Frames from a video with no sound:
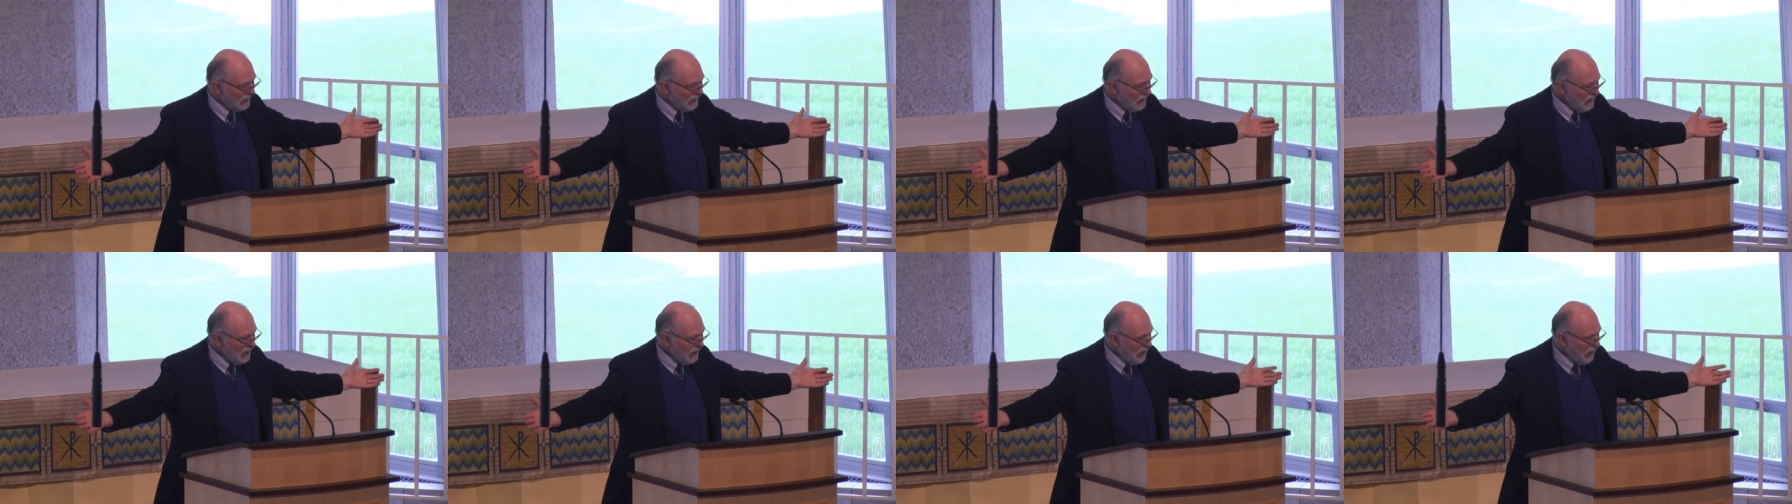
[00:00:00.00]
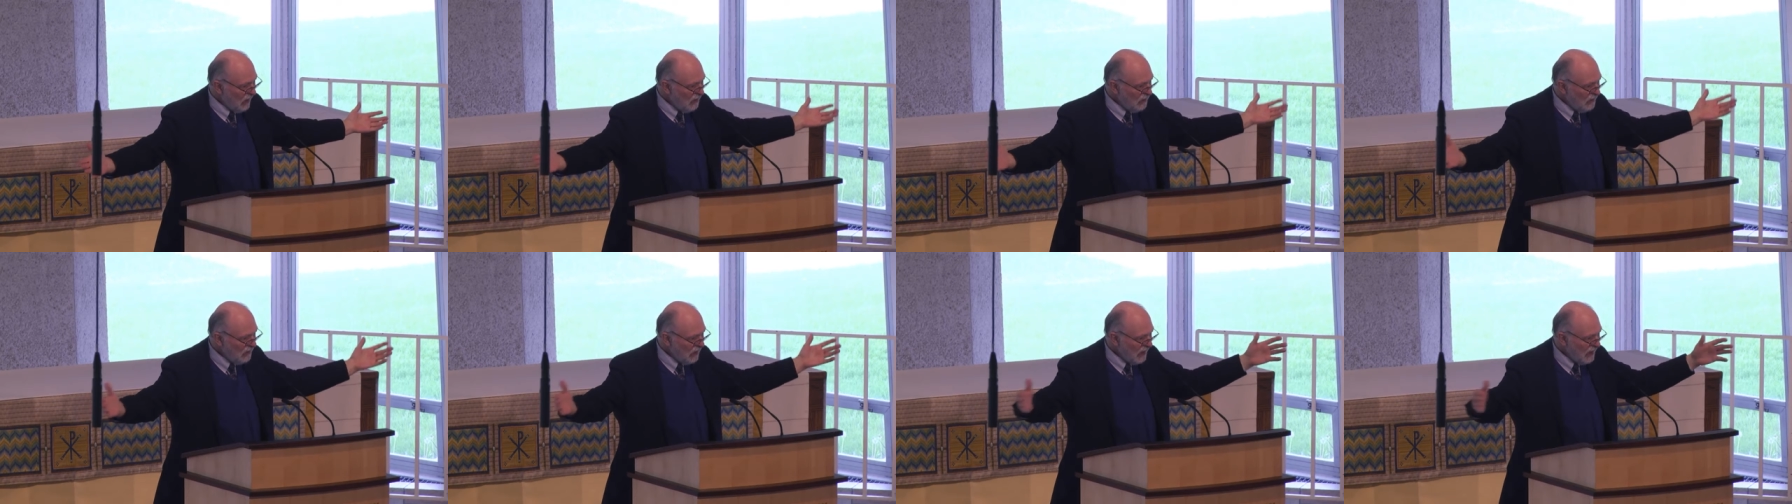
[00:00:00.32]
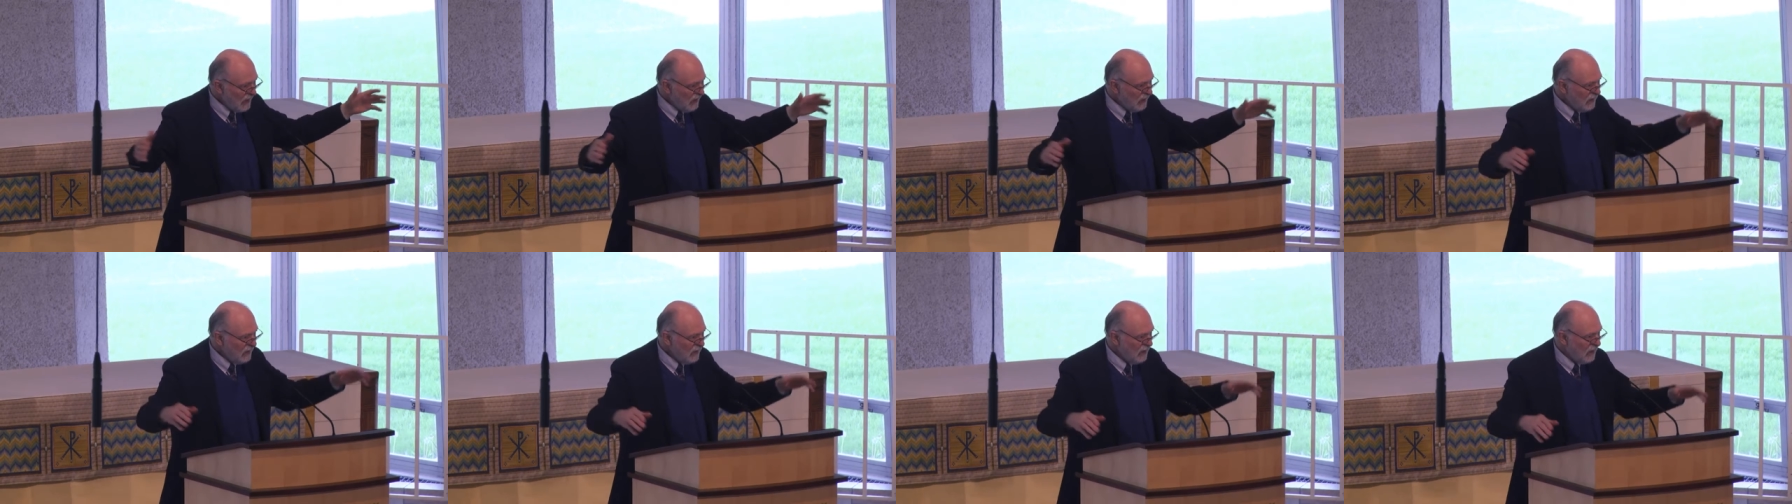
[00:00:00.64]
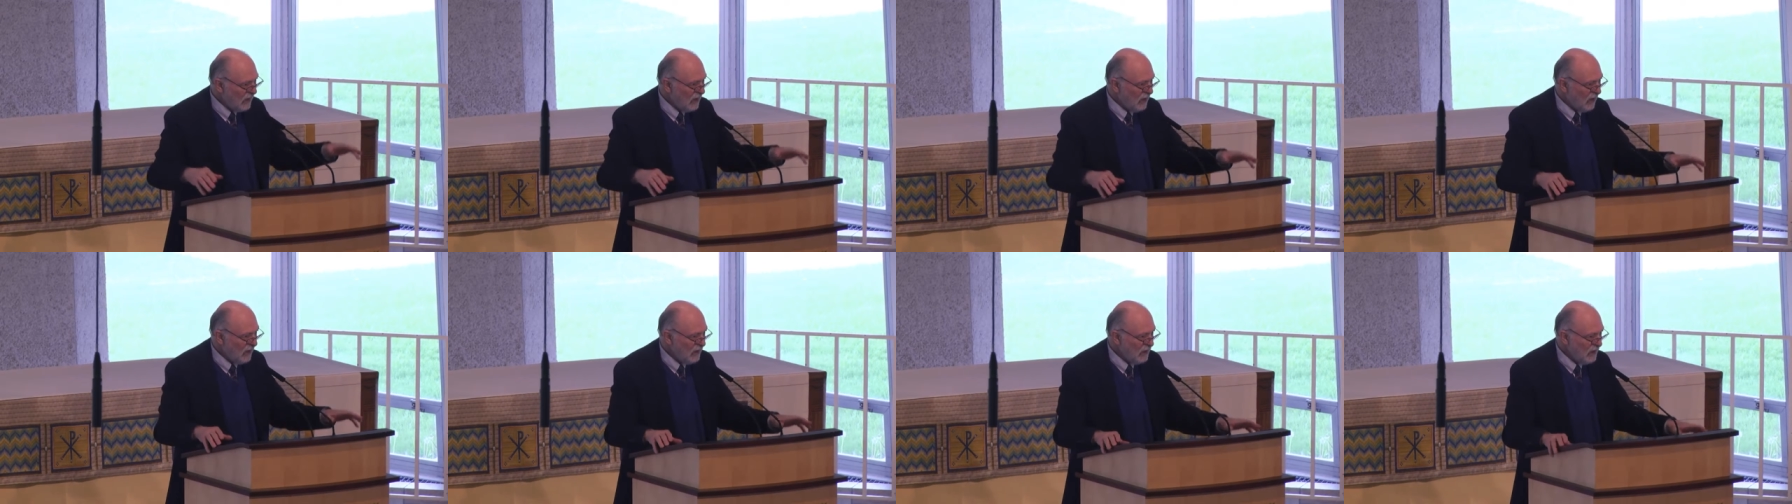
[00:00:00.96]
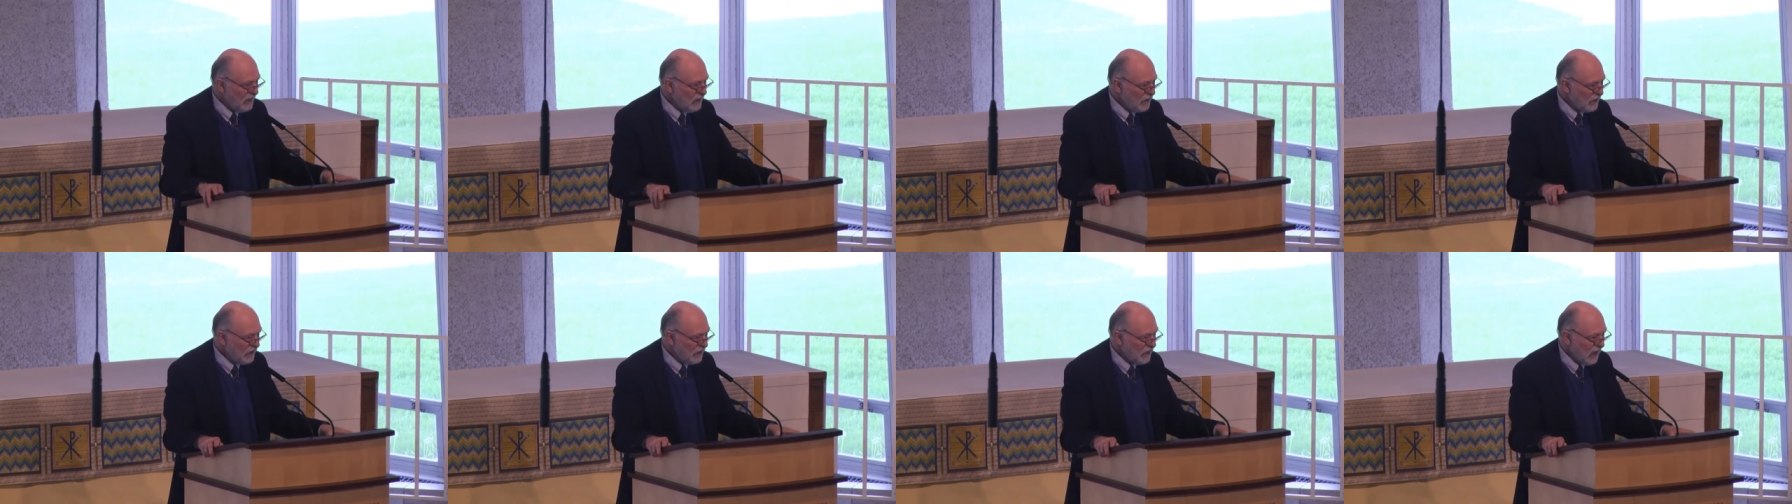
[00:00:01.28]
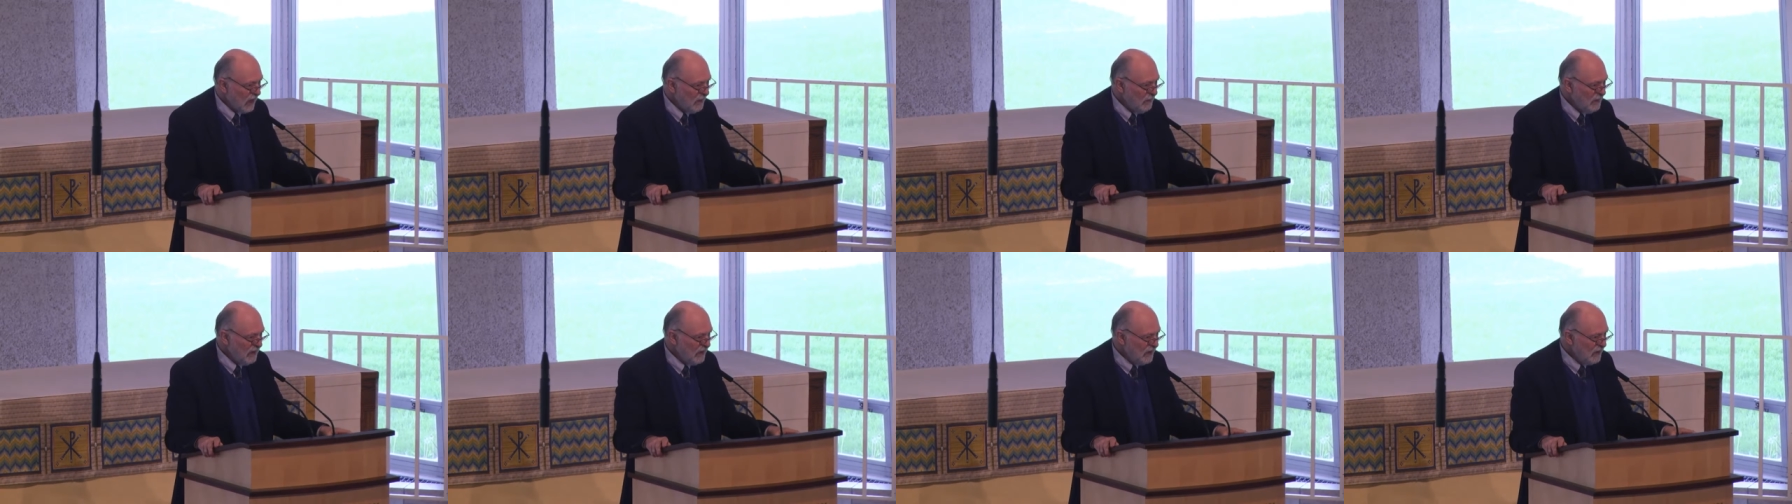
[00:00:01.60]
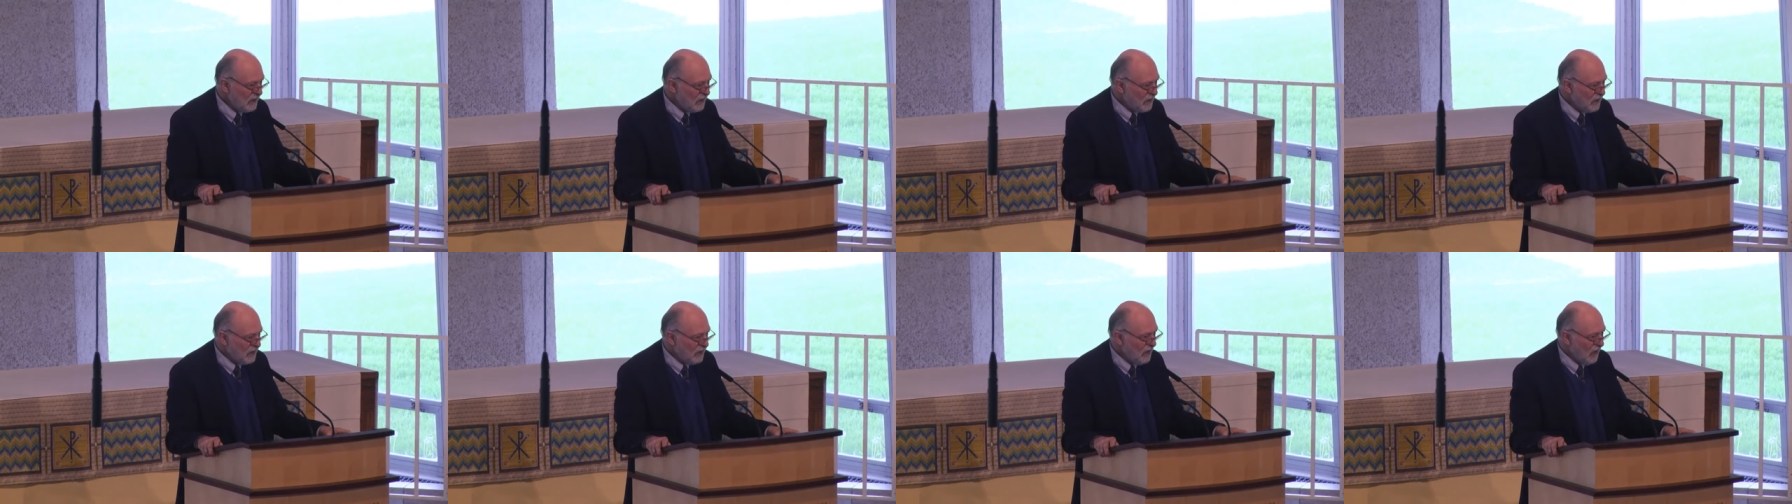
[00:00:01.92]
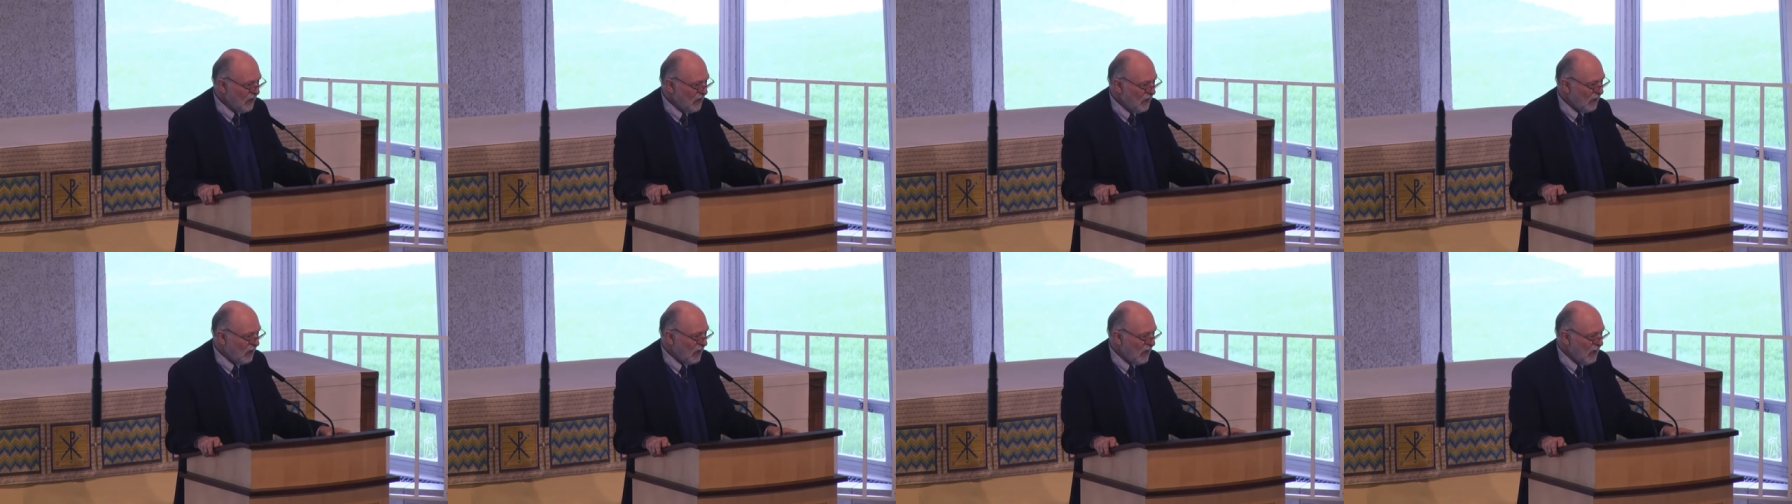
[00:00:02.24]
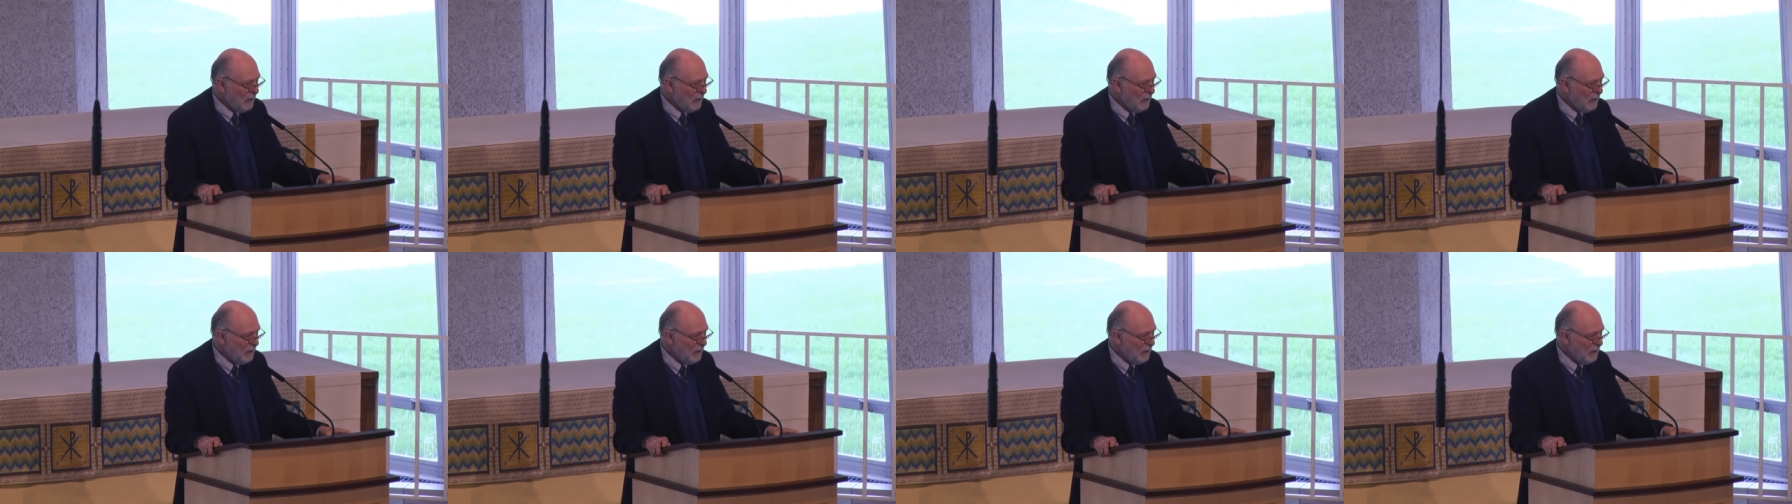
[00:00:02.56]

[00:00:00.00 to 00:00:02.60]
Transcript: You know, like the Carly Simon song,